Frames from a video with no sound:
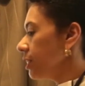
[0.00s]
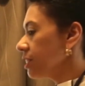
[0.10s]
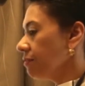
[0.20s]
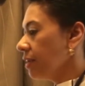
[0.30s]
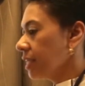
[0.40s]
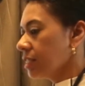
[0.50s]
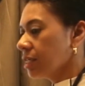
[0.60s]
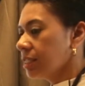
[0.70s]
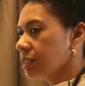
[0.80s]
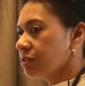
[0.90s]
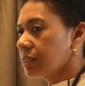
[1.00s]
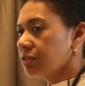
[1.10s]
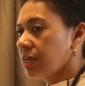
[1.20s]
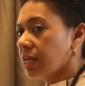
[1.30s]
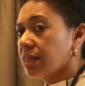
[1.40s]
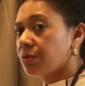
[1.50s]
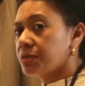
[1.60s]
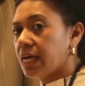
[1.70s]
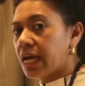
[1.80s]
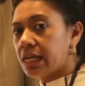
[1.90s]
finish the financial literacy training, they
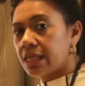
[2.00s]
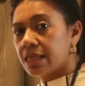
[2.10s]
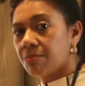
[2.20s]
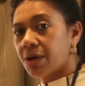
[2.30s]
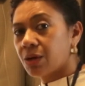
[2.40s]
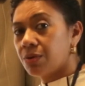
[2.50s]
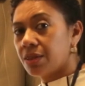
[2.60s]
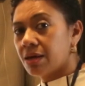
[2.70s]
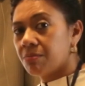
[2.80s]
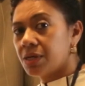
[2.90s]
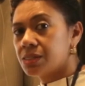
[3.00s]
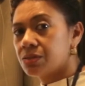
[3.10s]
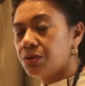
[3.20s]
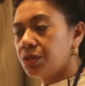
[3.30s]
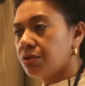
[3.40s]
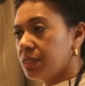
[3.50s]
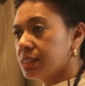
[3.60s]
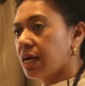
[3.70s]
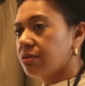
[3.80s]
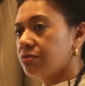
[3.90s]
don't take anything back with them. And so,
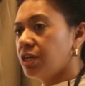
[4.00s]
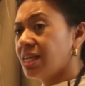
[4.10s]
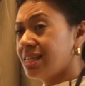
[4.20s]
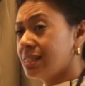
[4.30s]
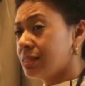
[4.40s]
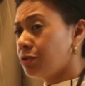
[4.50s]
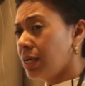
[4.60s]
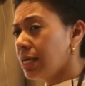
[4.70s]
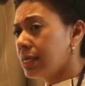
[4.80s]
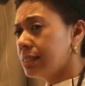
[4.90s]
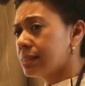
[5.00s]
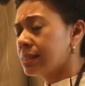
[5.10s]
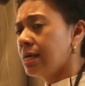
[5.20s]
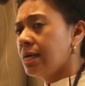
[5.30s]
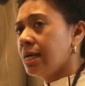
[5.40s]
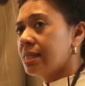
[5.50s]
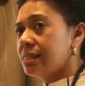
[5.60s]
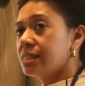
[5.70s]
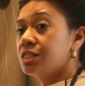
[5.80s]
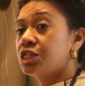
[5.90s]
this kind of training, this
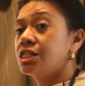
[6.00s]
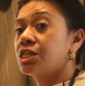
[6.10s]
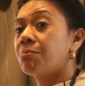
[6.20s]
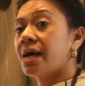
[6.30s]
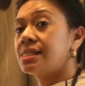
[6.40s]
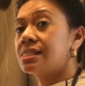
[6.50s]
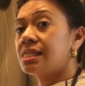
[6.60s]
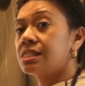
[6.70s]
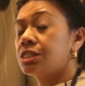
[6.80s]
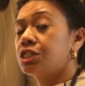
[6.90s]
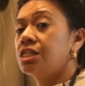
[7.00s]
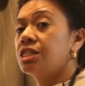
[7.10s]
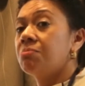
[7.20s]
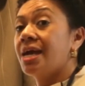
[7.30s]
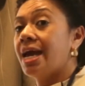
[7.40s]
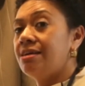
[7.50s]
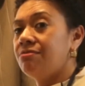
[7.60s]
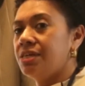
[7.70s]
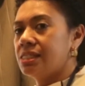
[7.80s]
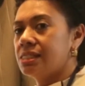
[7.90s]
is changing mindsets, it's changing
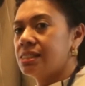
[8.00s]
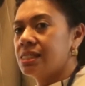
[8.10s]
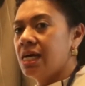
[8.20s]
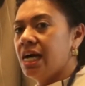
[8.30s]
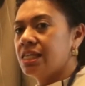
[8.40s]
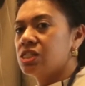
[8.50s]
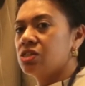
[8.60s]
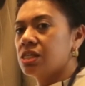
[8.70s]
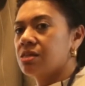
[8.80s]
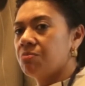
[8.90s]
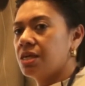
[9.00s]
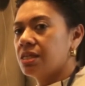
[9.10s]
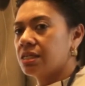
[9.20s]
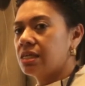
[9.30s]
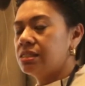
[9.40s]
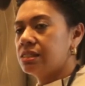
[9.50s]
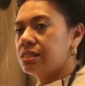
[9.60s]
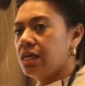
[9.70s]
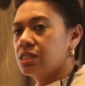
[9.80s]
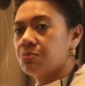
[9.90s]
behaviors, and it's not something that can
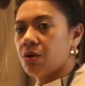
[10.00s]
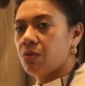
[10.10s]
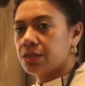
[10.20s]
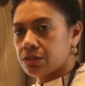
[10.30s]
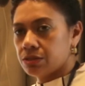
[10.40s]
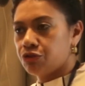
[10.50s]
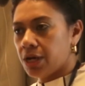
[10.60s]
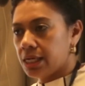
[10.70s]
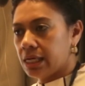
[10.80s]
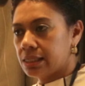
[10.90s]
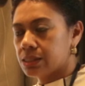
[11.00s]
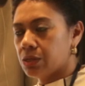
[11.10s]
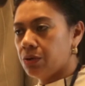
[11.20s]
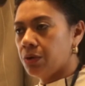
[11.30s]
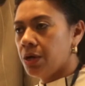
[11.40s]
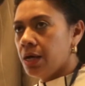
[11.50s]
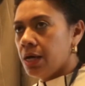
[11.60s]
just change by one training. So